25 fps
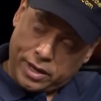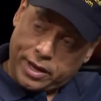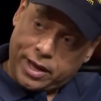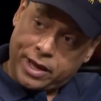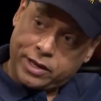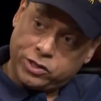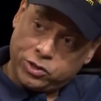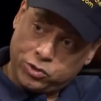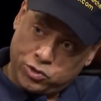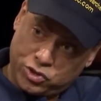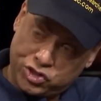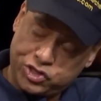
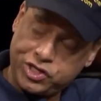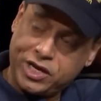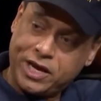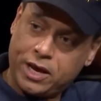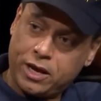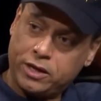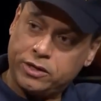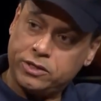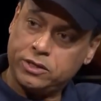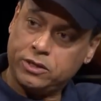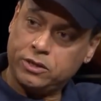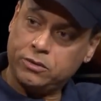and you see
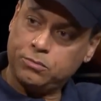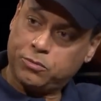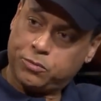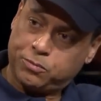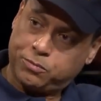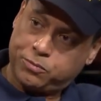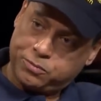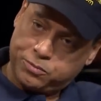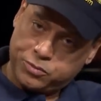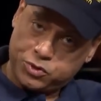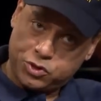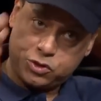it
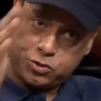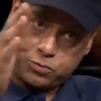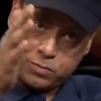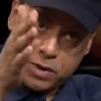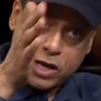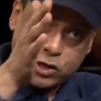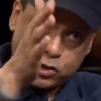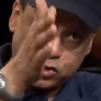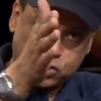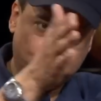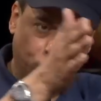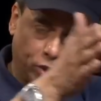
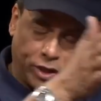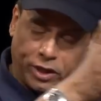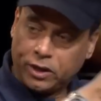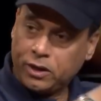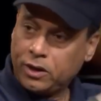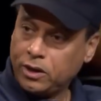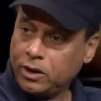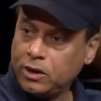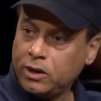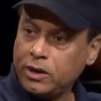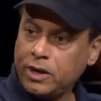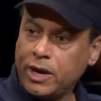spatially
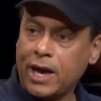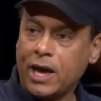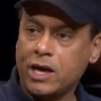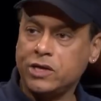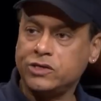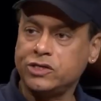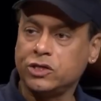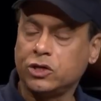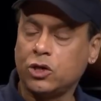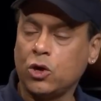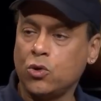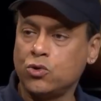
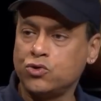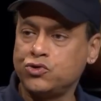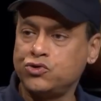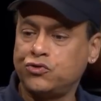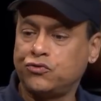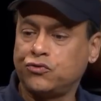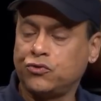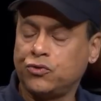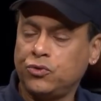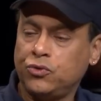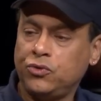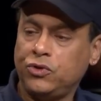as it goes
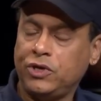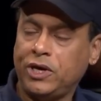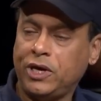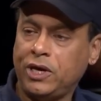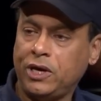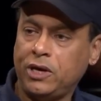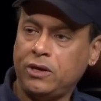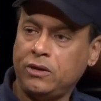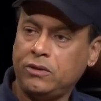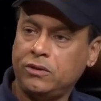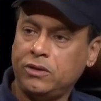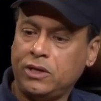through
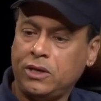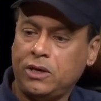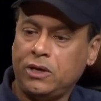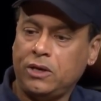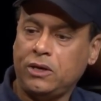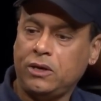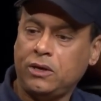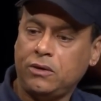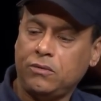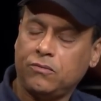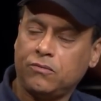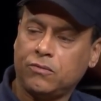the,
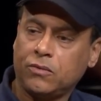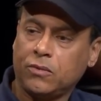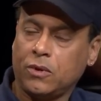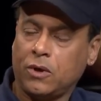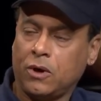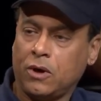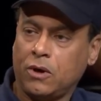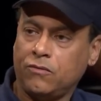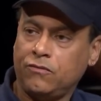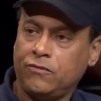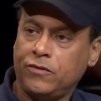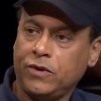the
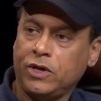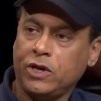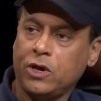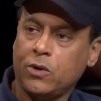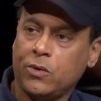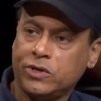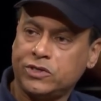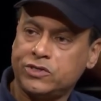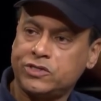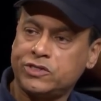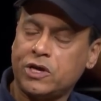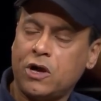uh,
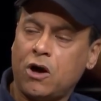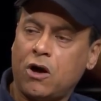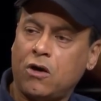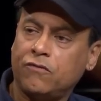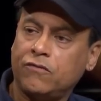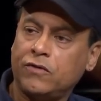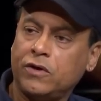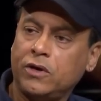video itself.